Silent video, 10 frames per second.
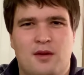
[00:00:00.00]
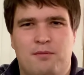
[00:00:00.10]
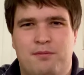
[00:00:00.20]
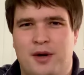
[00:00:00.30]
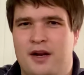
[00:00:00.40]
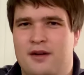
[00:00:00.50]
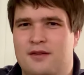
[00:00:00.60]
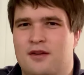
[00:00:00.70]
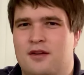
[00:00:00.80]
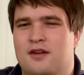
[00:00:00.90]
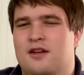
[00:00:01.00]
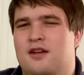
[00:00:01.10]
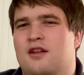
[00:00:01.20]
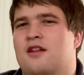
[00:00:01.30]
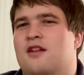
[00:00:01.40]
But
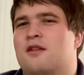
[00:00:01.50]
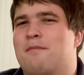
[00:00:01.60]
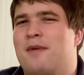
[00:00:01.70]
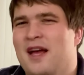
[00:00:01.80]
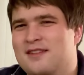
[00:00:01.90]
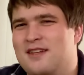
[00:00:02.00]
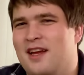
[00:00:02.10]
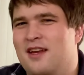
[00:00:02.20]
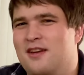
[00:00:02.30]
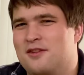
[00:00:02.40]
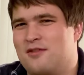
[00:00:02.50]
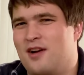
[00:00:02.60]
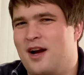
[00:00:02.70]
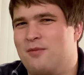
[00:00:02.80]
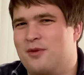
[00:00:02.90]
the best I can
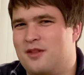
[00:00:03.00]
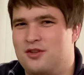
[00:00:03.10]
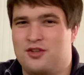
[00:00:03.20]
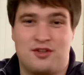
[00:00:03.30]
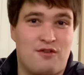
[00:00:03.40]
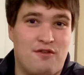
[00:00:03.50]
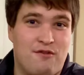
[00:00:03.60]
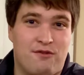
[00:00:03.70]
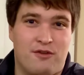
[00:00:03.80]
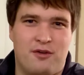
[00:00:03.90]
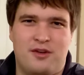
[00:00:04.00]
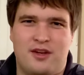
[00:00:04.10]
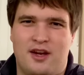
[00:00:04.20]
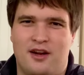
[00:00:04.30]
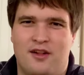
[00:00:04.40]
describe with the just fruit
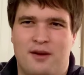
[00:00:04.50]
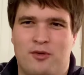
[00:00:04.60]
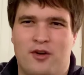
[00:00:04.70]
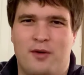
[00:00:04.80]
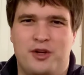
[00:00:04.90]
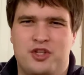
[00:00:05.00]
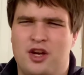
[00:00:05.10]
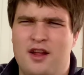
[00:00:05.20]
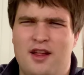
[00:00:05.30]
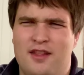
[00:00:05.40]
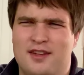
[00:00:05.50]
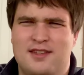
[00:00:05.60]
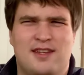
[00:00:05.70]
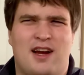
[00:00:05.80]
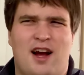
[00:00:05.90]
in Glen Moray, which this is a
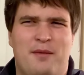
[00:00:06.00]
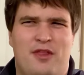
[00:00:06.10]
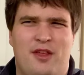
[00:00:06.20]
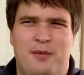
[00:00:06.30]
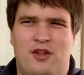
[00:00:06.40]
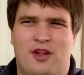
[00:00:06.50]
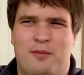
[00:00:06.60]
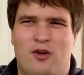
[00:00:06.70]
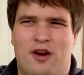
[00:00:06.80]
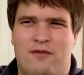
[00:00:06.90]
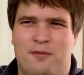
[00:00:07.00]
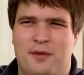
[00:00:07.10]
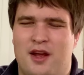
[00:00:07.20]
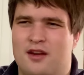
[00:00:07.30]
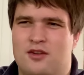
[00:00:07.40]
common theme in Glen Moray for
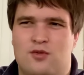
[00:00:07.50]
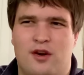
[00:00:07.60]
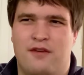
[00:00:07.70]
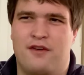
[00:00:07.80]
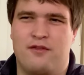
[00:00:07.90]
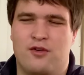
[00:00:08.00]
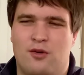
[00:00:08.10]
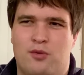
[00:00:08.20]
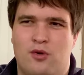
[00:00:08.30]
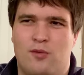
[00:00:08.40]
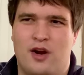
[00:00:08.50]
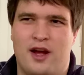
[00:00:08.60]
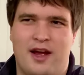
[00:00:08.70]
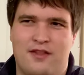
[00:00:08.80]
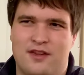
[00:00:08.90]
me. 25-year-old Portwood, I
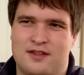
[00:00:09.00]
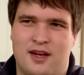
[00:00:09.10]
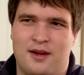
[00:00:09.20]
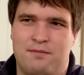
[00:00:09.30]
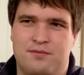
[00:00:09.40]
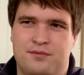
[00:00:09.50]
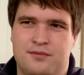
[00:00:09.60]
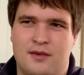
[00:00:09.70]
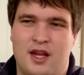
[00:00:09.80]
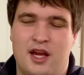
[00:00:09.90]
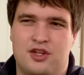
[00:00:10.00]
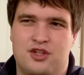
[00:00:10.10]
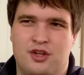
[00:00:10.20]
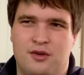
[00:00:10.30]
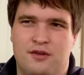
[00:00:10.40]
had the same
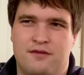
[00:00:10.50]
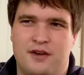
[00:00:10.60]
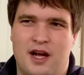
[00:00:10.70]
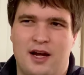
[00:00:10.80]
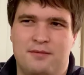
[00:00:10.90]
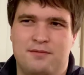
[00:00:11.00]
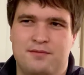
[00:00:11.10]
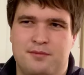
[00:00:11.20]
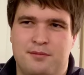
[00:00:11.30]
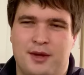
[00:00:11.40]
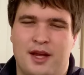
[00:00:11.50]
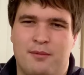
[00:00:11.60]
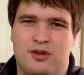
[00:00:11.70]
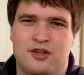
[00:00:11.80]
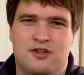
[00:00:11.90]
issue of not being able
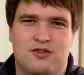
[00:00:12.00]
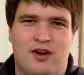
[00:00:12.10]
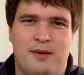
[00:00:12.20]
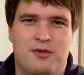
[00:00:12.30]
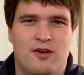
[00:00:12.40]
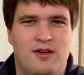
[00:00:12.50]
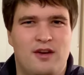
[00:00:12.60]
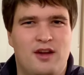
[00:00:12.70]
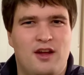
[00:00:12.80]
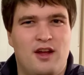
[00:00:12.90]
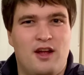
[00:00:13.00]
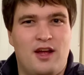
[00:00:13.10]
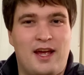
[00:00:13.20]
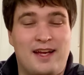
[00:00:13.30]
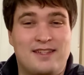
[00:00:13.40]
to describe
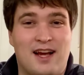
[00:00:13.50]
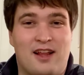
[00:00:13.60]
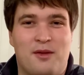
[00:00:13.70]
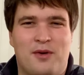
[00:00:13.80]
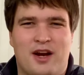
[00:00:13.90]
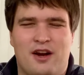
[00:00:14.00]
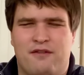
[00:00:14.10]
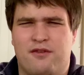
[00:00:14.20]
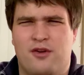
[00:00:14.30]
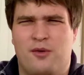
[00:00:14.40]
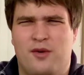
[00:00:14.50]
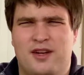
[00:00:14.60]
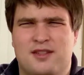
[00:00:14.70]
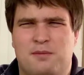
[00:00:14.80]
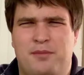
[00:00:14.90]
exactly what kind of fruit it
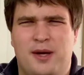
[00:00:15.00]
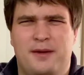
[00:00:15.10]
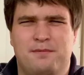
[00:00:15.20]
was, but